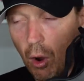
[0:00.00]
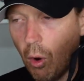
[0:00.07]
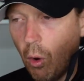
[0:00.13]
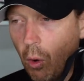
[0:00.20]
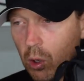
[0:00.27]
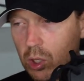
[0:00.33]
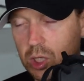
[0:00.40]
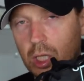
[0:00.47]

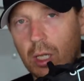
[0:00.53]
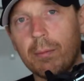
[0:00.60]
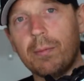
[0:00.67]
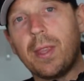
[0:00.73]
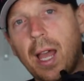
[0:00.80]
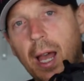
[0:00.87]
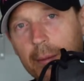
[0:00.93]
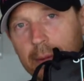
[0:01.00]
Awesome
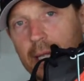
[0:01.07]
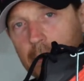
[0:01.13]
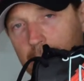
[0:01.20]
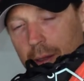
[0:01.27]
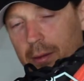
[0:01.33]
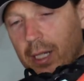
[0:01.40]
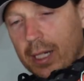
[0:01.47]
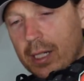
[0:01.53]

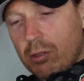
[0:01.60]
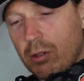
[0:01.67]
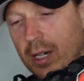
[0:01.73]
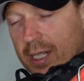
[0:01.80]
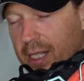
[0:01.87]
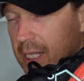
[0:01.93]
up-tempo daily trainers.